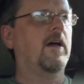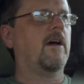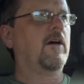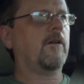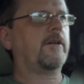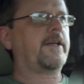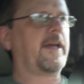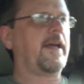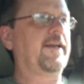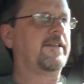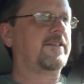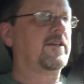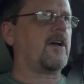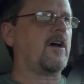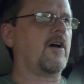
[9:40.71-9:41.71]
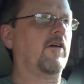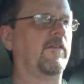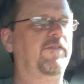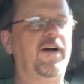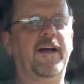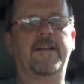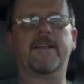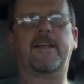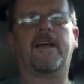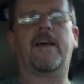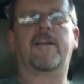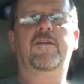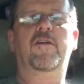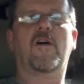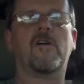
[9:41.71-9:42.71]
Okay, so finally
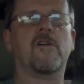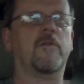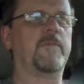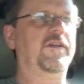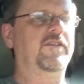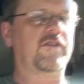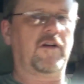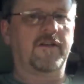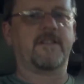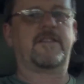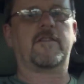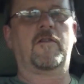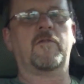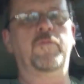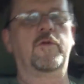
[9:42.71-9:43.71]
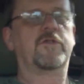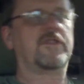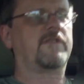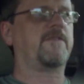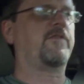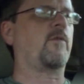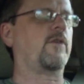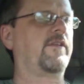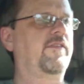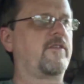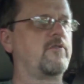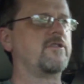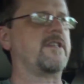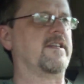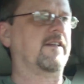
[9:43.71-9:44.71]
got her home. It's it's almost
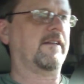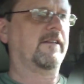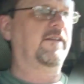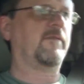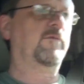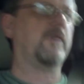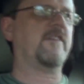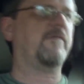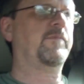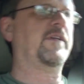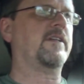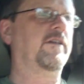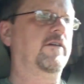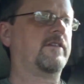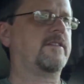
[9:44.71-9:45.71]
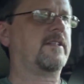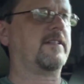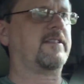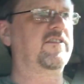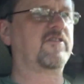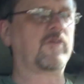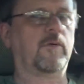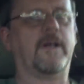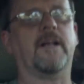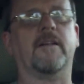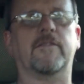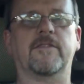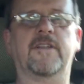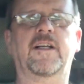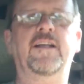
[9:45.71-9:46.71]
4:30 and we've been here since
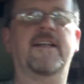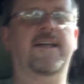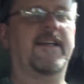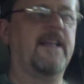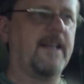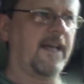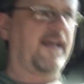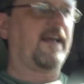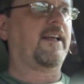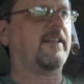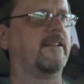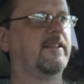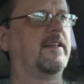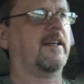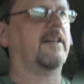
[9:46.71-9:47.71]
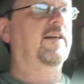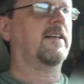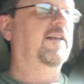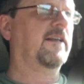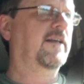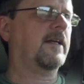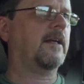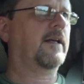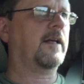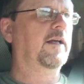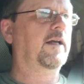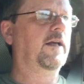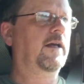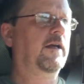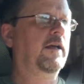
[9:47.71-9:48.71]
12. And you haven't uh, me home
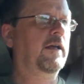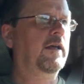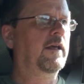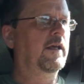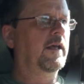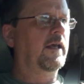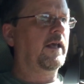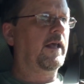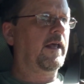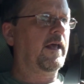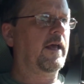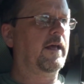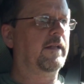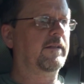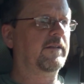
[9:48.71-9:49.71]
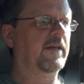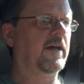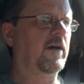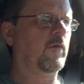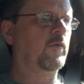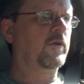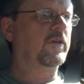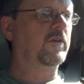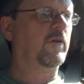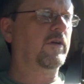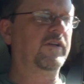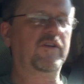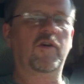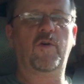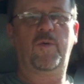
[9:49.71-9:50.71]
yet. And uh, we're
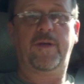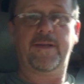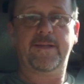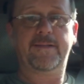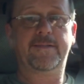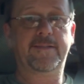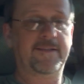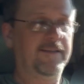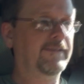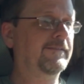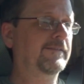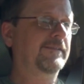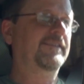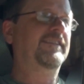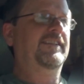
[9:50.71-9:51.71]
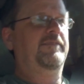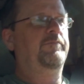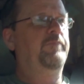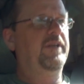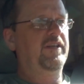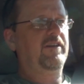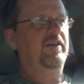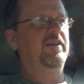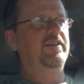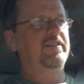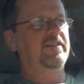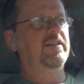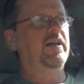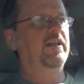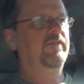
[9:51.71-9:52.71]
going to go eat
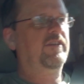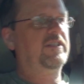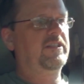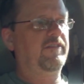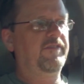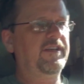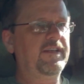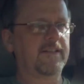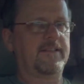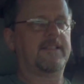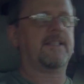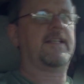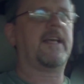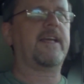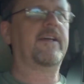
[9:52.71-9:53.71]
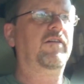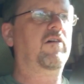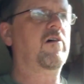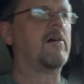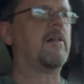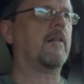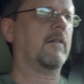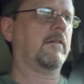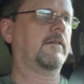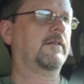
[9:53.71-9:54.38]
because none of us have eaten today at all.